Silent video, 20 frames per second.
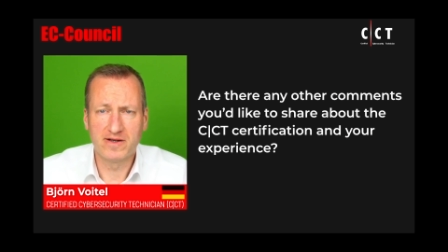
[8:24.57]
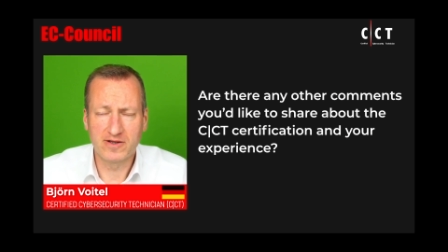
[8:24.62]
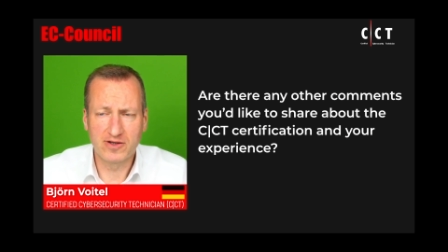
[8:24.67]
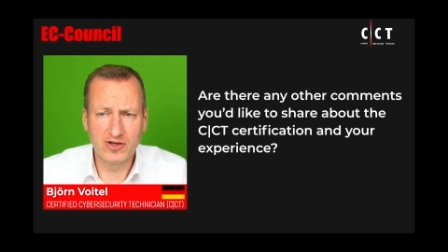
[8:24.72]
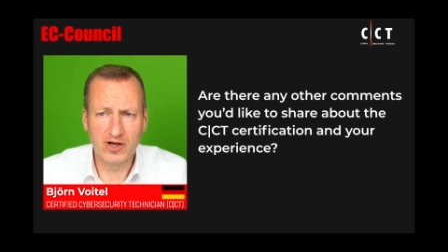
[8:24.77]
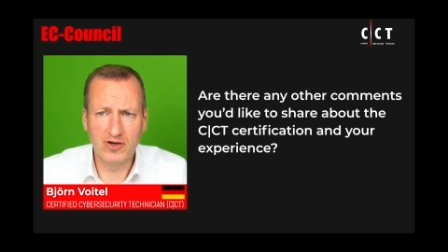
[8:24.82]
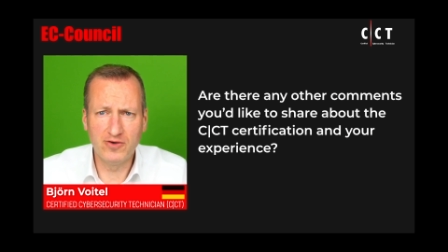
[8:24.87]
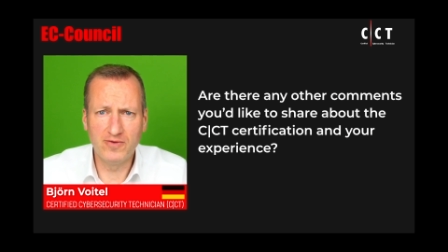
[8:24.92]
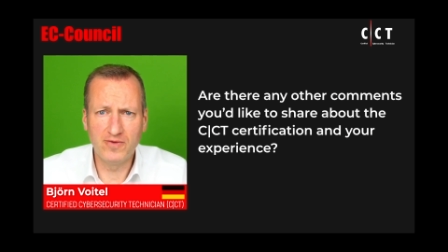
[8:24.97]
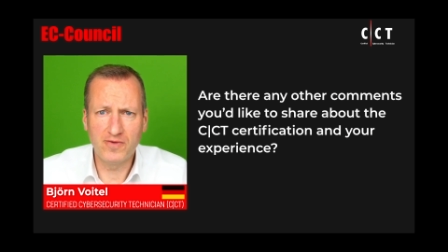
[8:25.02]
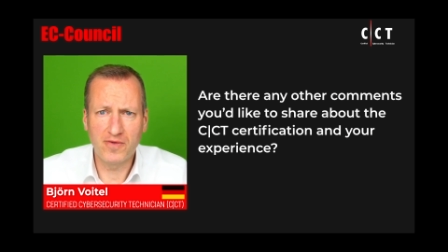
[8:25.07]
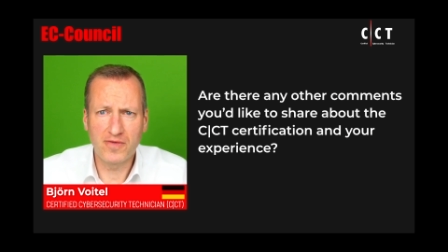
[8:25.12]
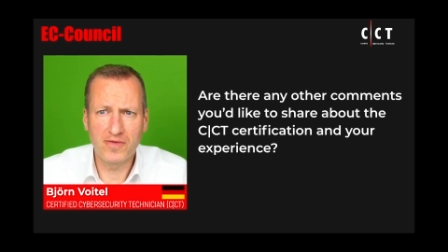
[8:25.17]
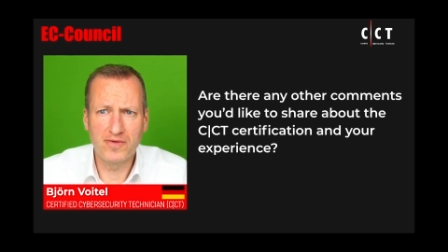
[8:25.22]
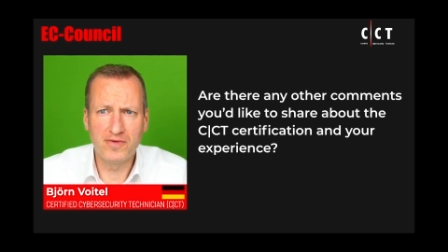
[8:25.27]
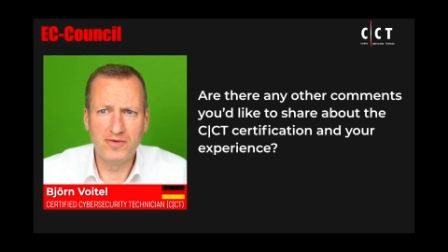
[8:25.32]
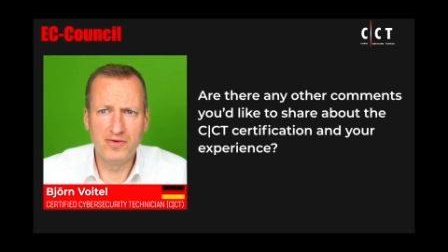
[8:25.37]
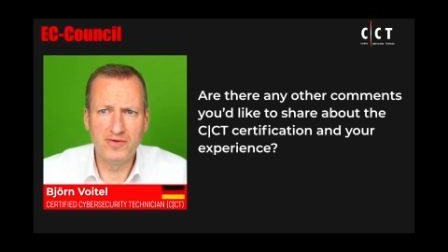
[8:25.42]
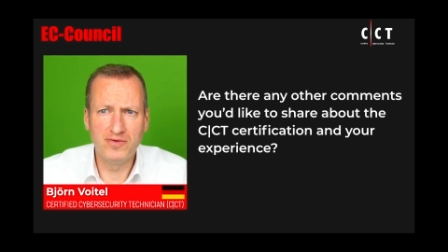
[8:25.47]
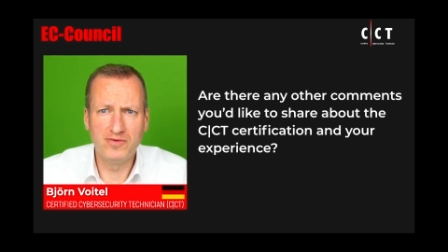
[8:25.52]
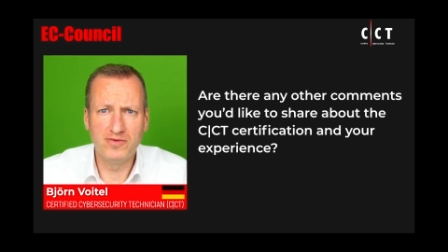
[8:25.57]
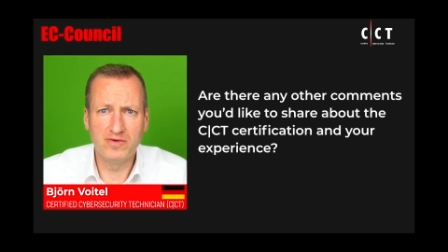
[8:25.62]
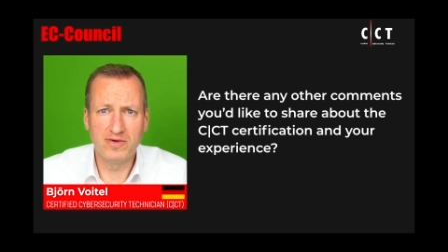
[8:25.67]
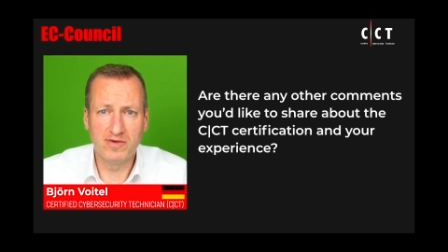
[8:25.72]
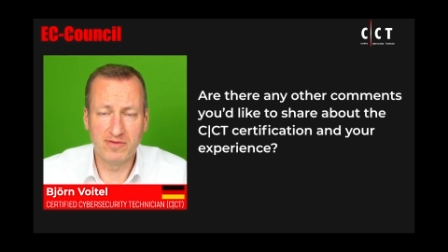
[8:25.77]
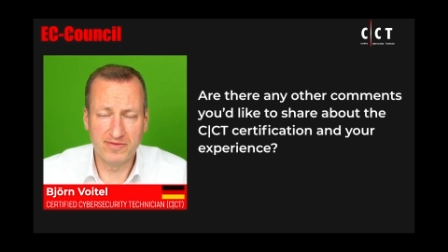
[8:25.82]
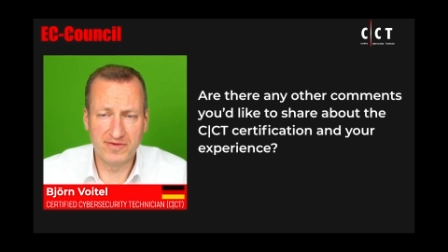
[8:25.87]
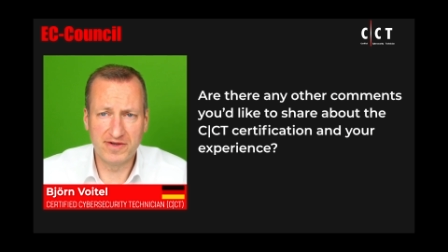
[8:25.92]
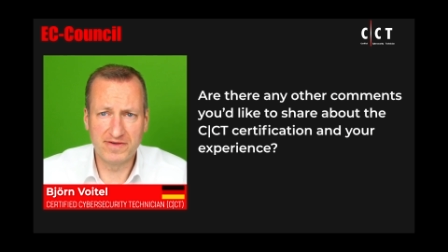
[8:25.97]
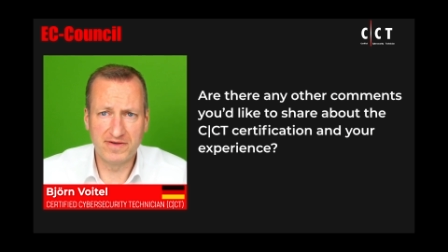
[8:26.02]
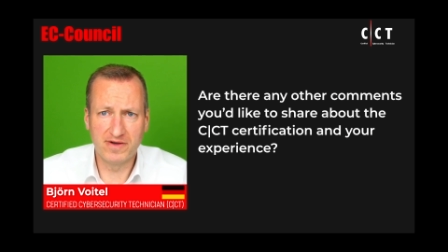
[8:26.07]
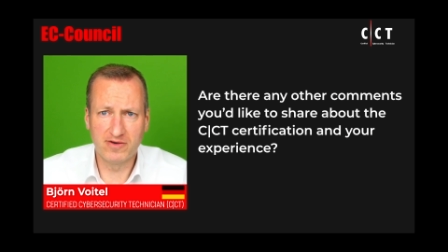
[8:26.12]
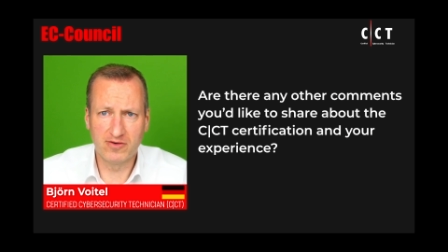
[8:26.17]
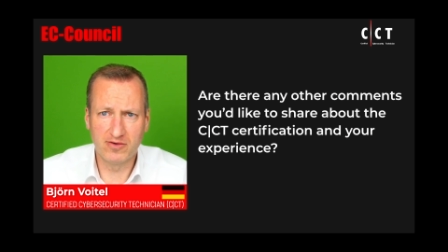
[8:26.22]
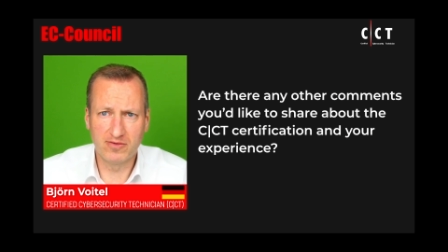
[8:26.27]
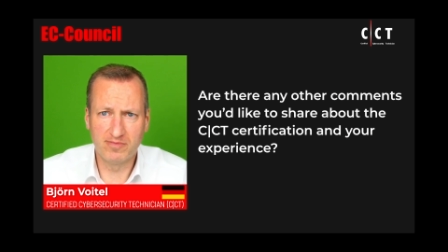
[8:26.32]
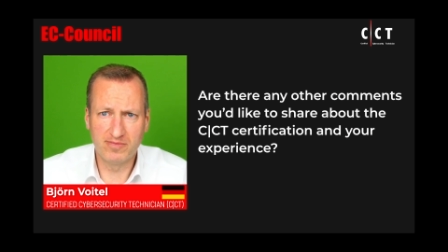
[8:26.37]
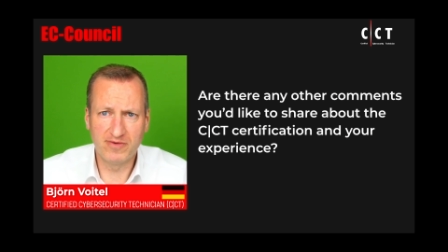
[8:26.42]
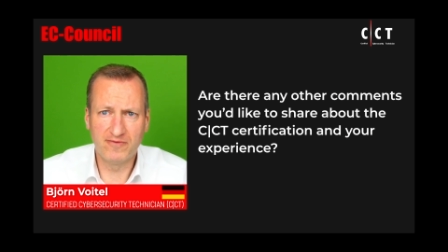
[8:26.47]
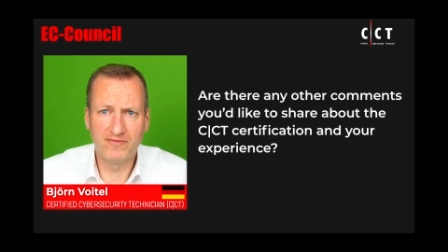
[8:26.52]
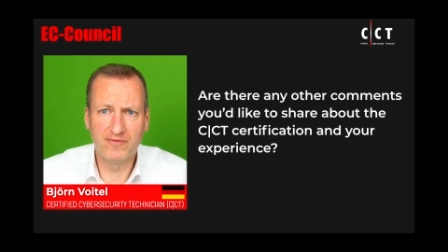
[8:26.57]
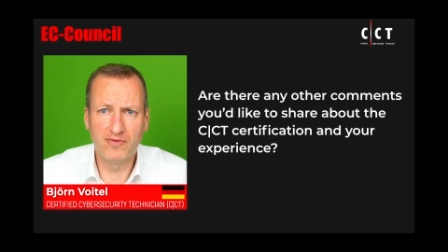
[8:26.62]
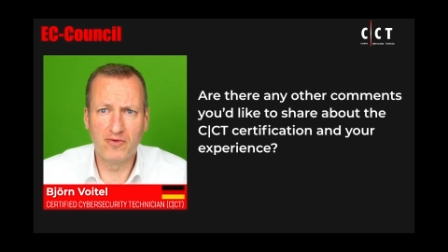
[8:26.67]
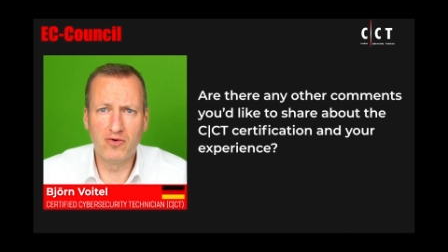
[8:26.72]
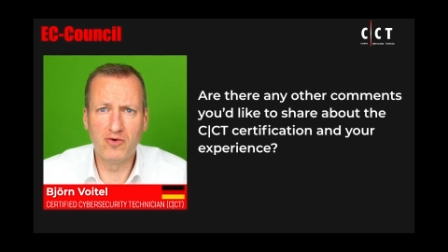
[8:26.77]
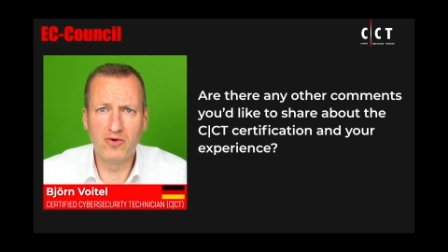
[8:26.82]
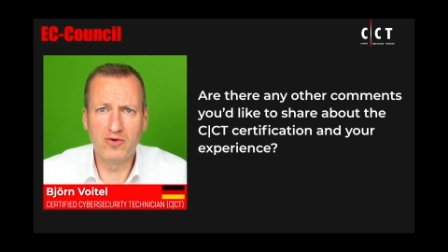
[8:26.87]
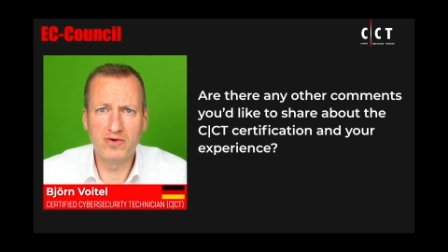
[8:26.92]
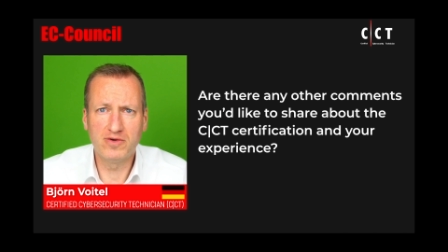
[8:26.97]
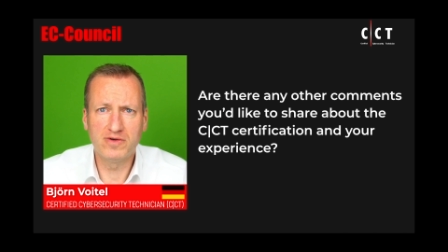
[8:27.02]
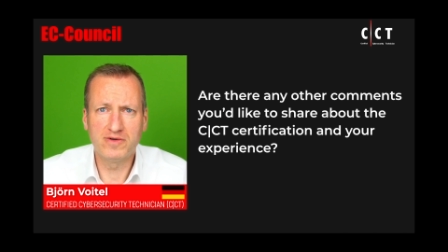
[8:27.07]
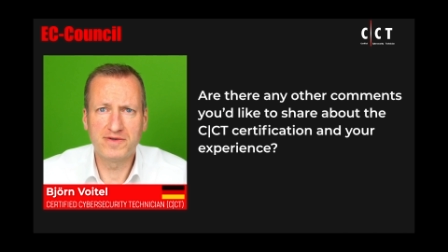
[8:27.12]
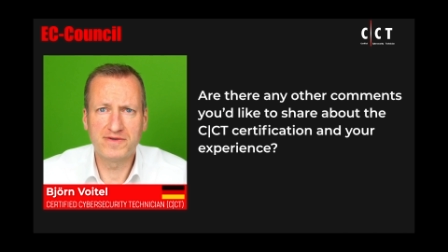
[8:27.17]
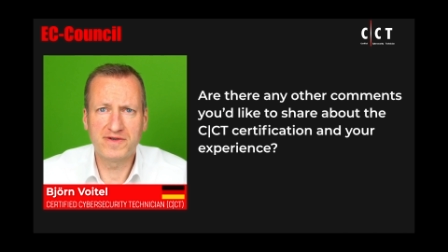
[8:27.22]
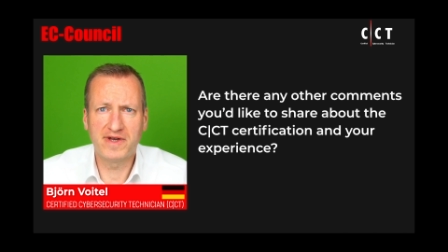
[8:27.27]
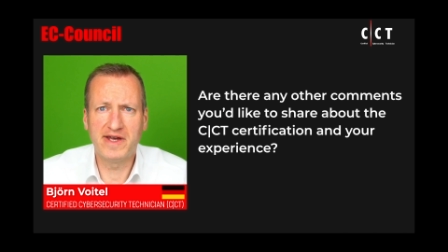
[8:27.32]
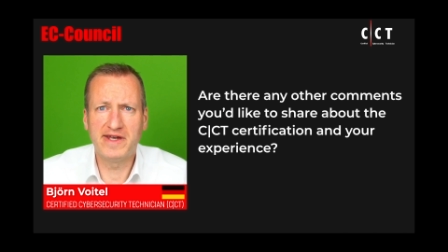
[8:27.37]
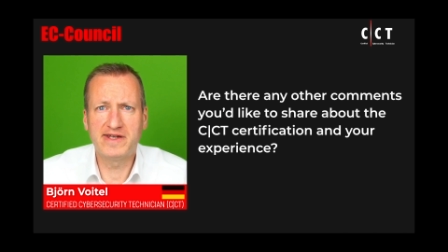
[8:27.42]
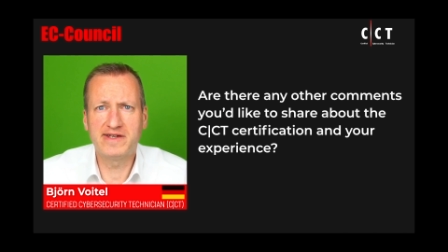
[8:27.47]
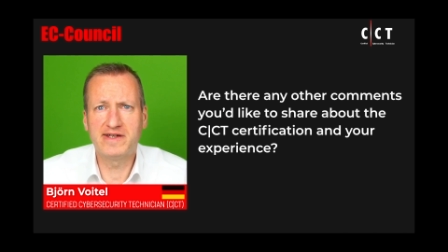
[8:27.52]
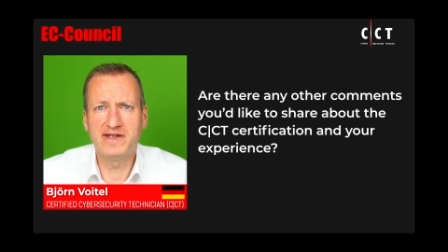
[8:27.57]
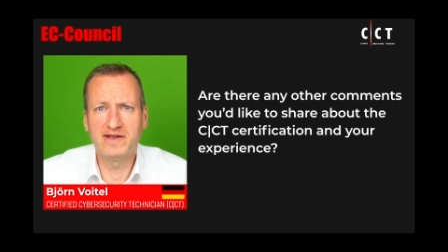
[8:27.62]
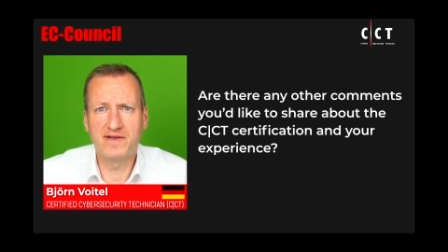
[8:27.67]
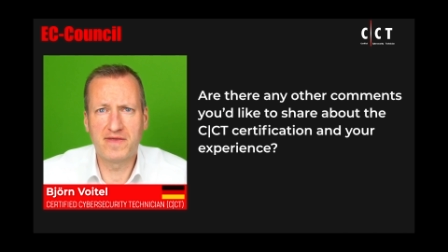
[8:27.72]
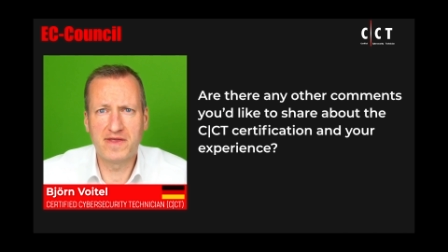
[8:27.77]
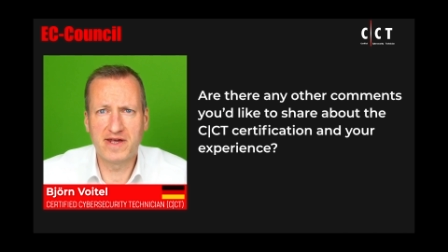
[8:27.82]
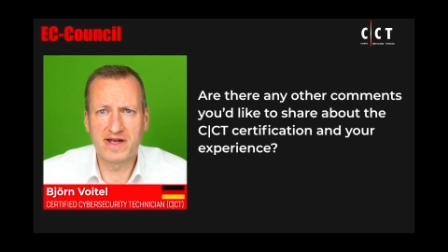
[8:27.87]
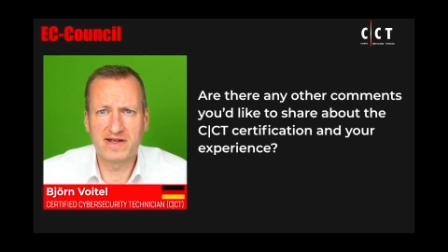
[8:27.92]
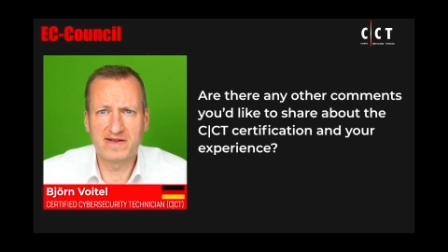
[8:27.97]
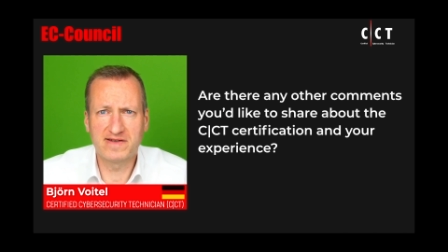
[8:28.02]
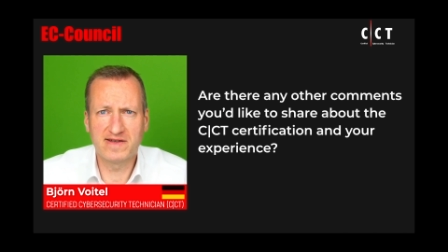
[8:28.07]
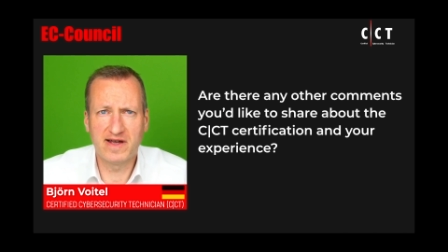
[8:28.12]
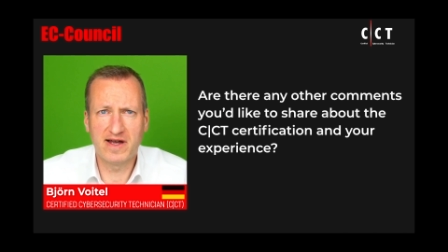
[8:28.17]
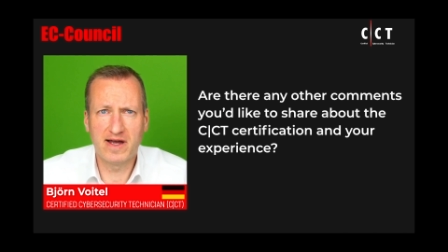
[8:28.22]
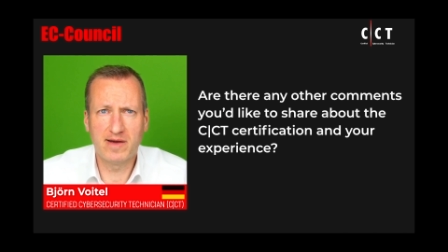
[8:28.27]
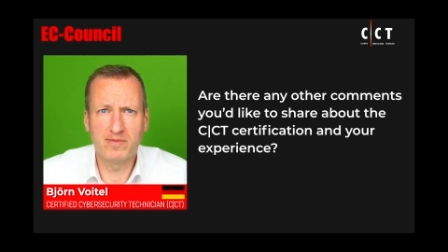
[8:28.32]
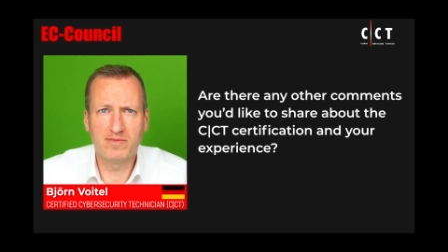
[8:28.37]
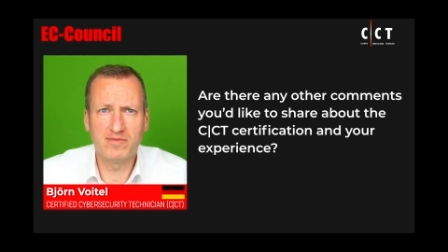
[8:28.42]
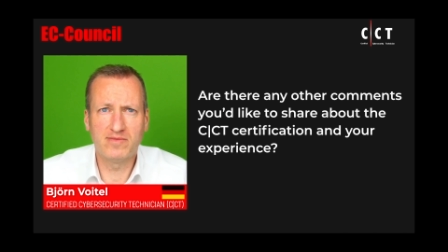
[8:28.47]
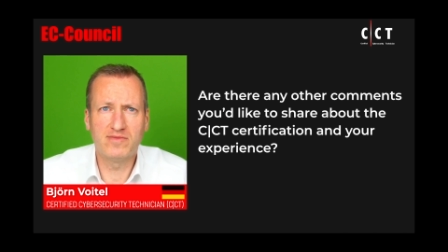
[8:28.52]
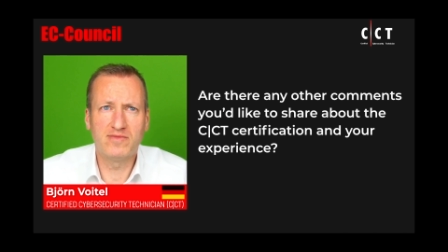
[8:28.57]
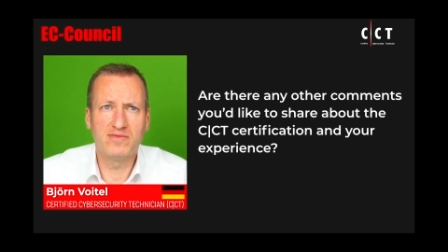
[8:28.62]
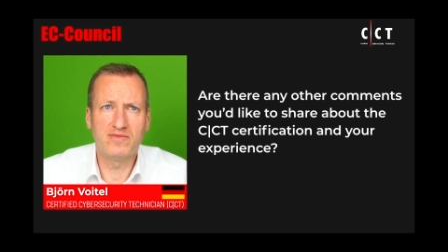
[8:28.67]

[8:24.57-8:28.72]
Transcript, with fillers: Go through the, or before taking the exam,